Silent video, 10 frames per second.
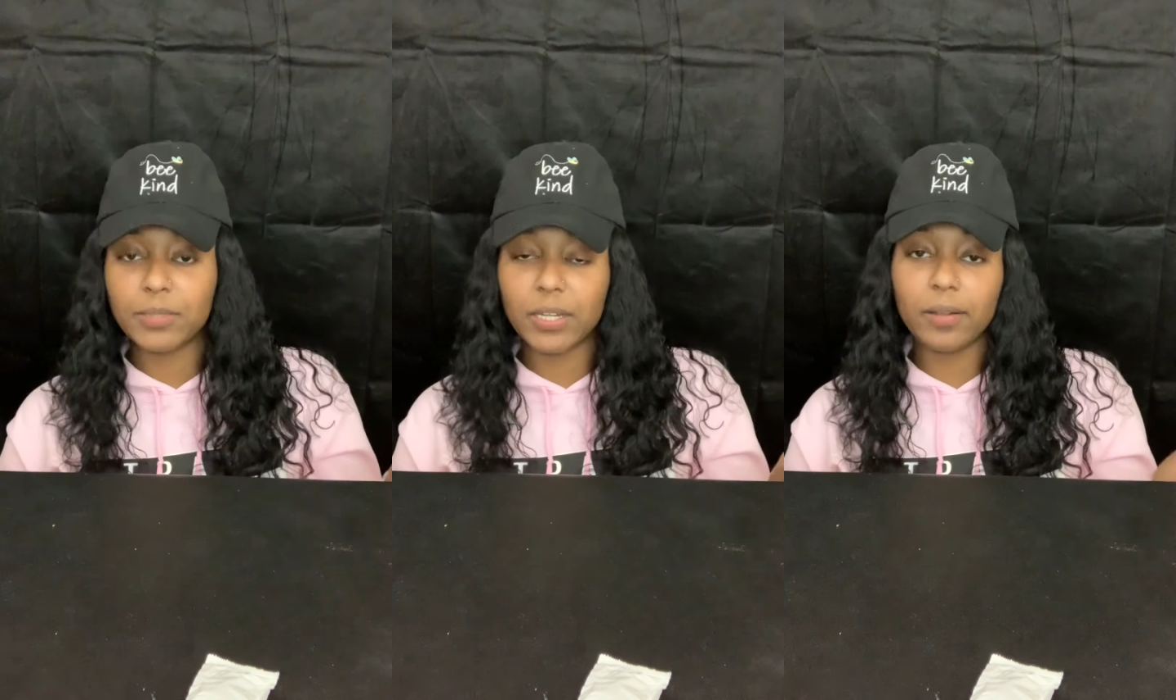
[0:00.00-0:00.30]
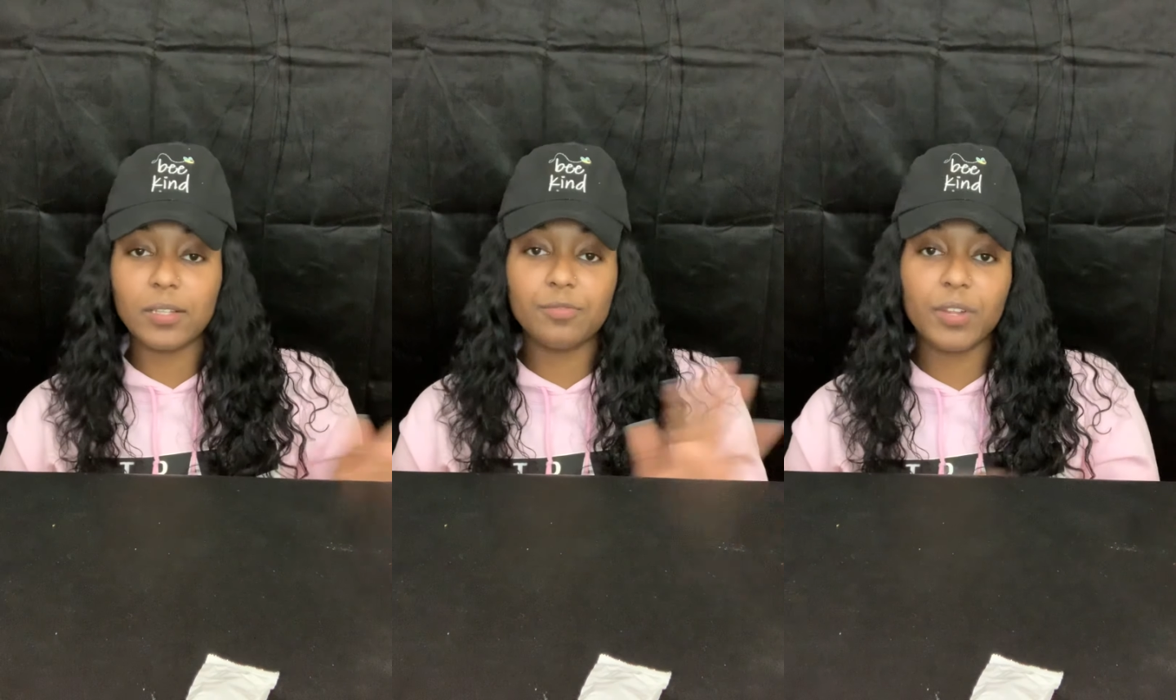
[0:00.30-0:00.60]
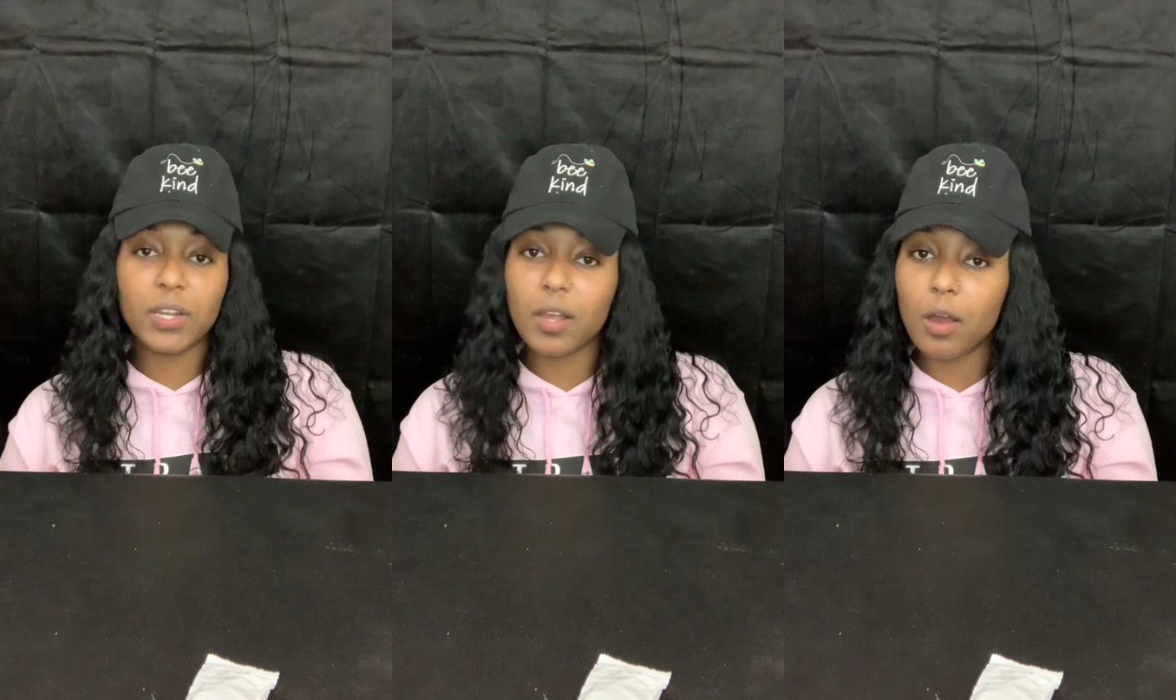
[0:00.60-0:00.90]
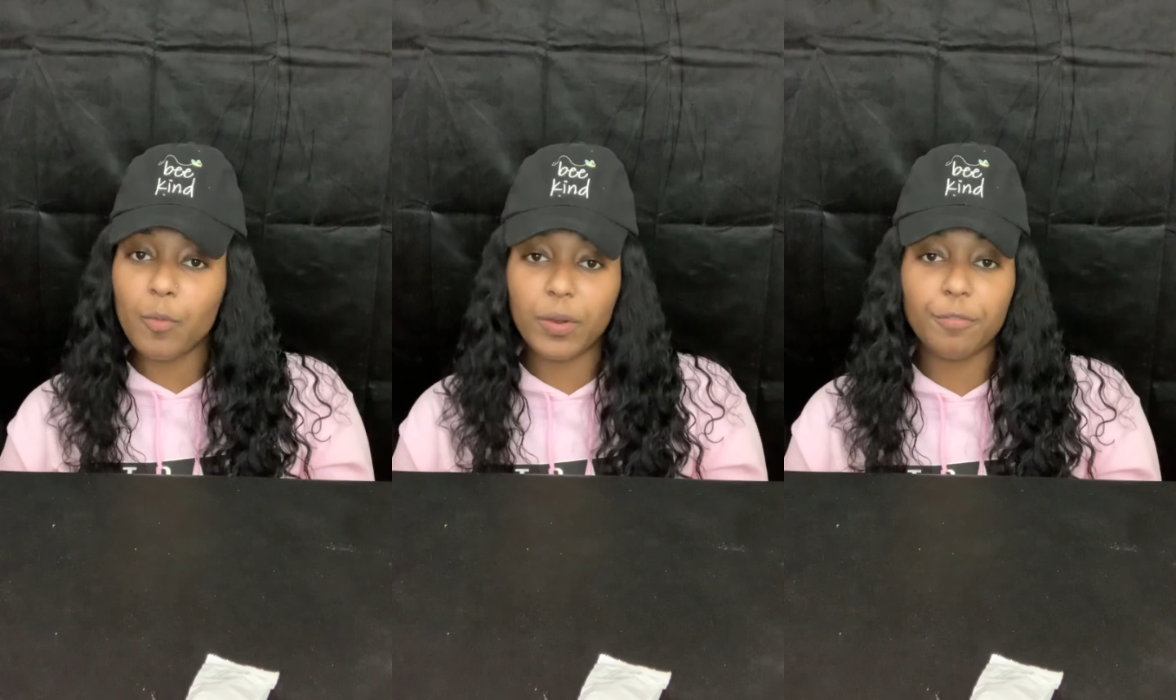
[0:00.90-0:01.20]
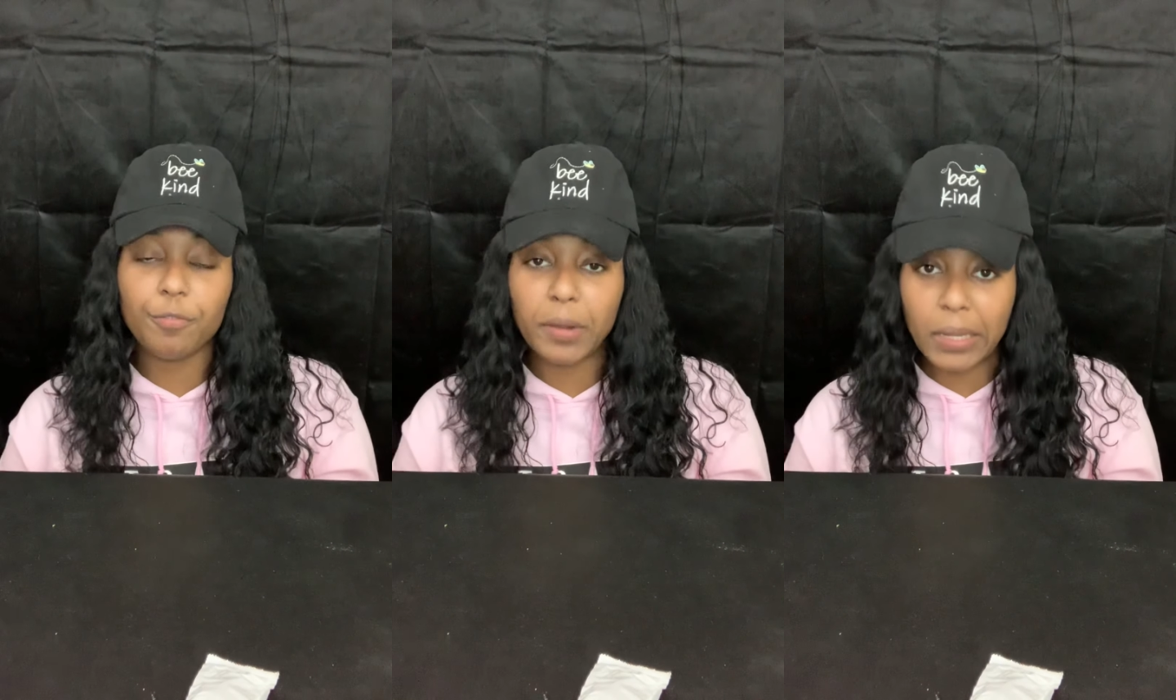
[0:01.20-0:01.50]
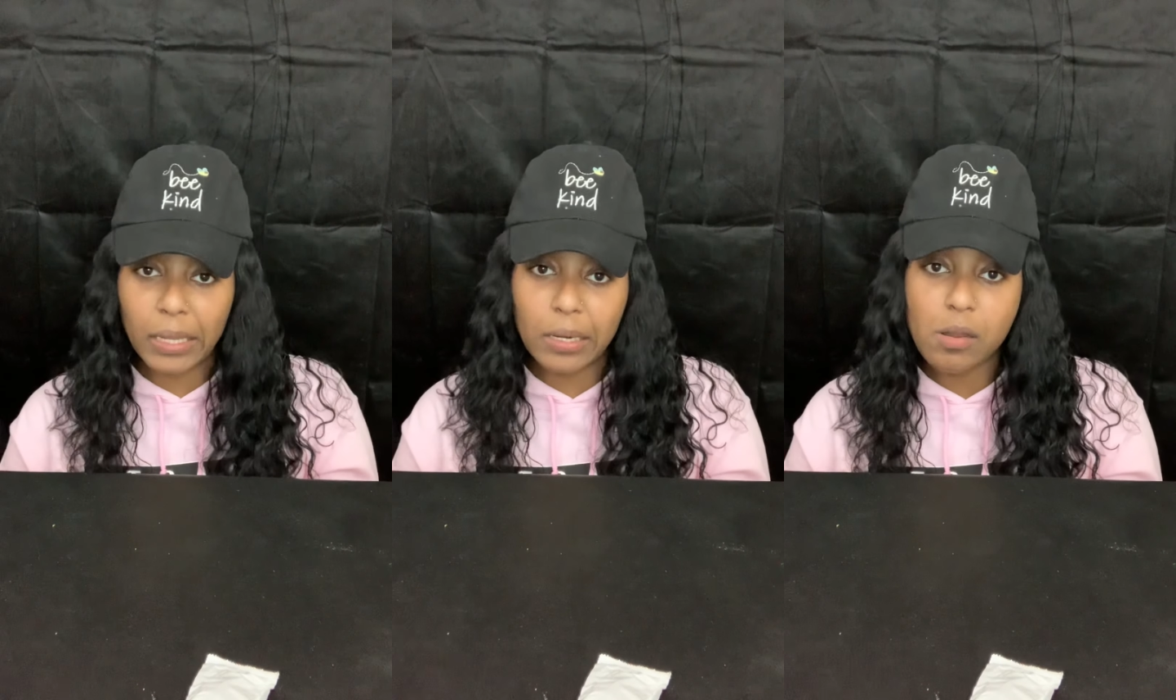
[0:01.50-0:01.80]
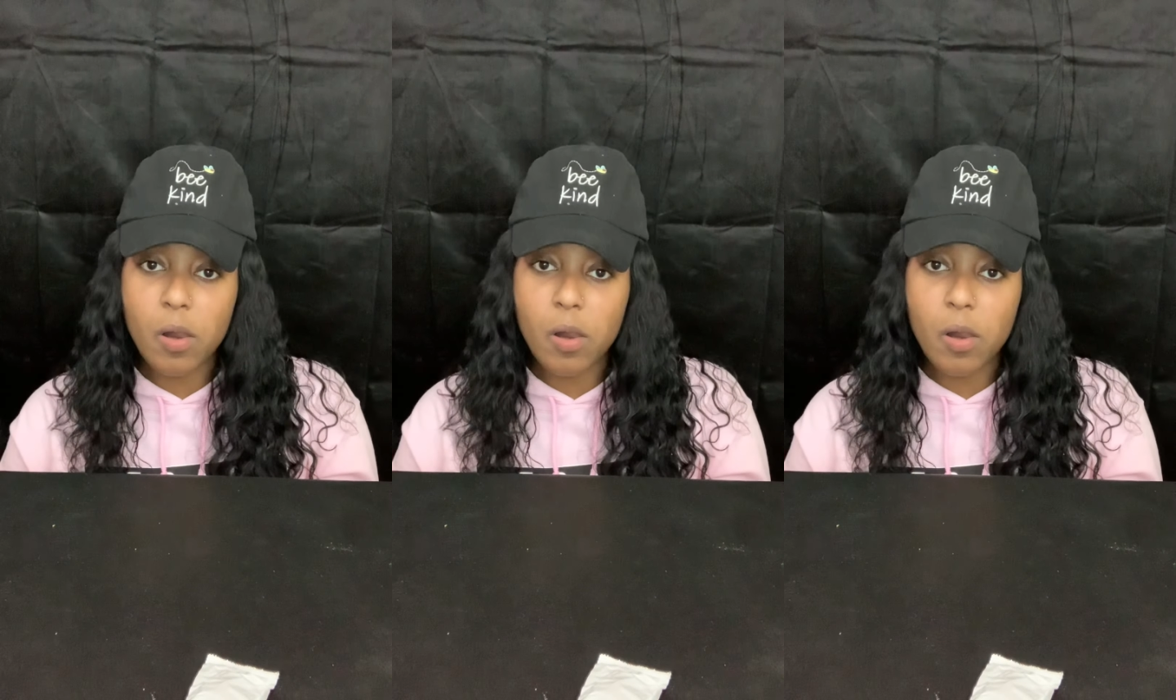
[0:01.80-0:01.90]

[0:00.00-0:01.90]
share this video with a friend.